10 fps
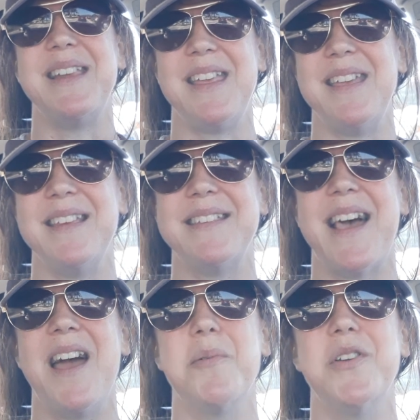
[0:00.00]
knees.
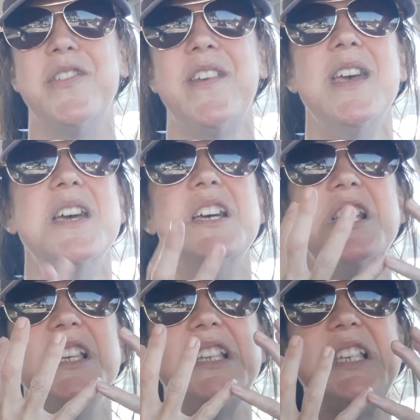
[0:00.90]
I was
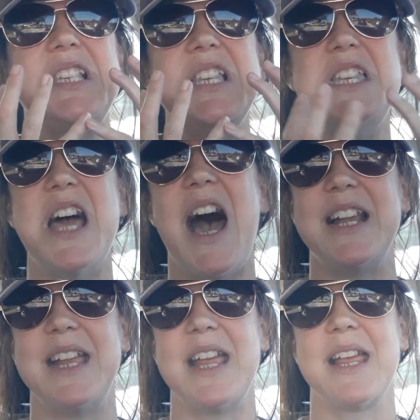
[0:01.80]

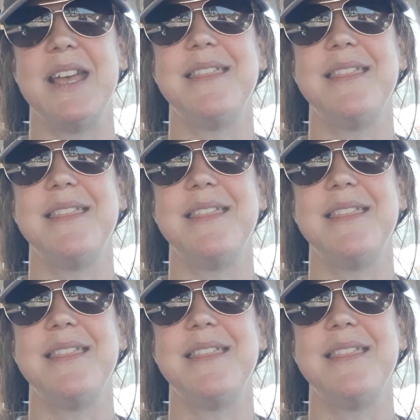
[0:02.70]
snotting.